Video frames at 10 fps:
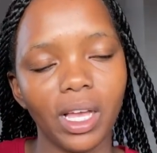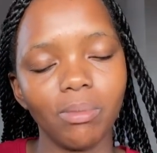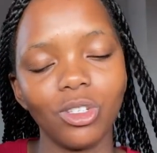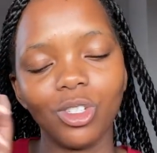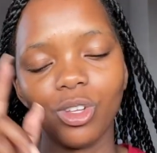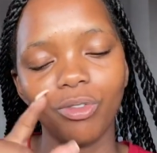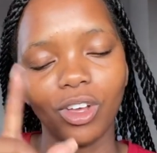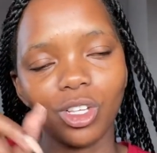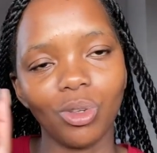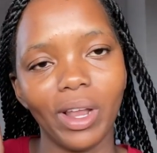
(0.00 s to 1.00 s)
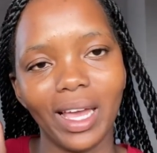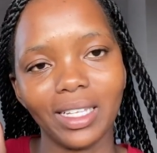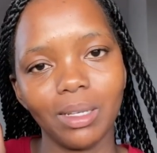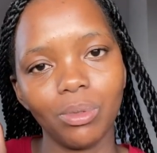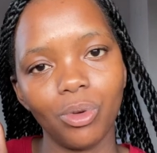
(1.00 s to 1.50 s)
and please do not forget to like,
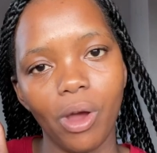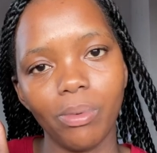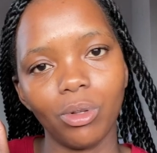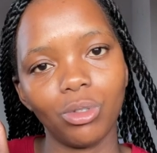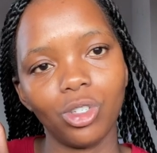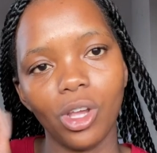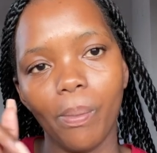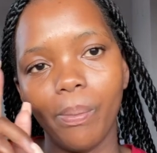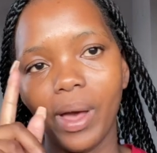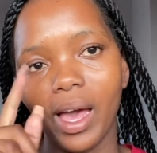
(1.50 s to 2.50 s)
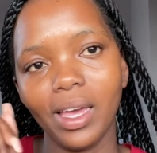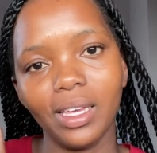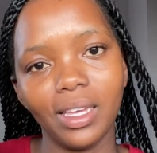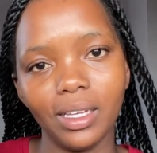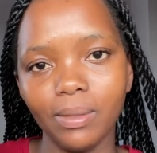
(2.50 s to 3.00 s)
subscribe, and also share.
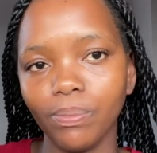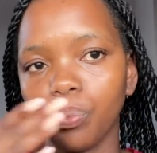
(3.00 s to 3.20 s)
Bye.